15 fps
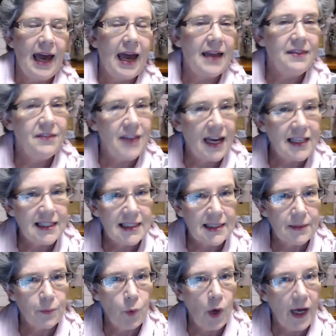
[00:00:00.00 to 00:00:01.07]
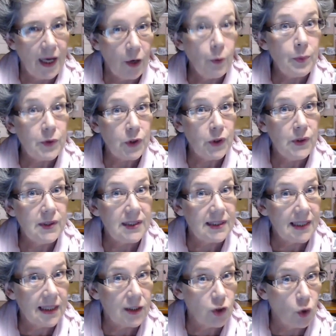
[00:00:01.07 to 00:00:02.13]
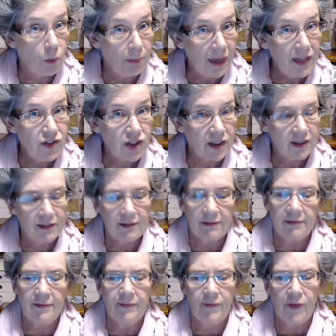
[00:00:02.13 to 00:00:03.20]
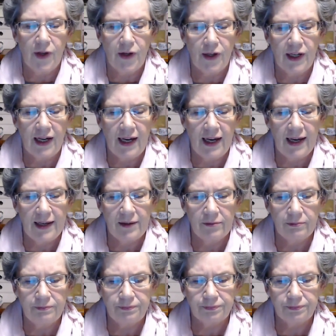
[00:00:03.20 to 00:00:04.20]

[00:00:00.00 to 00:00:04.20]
And that's what helps you stick to your budget. Okay.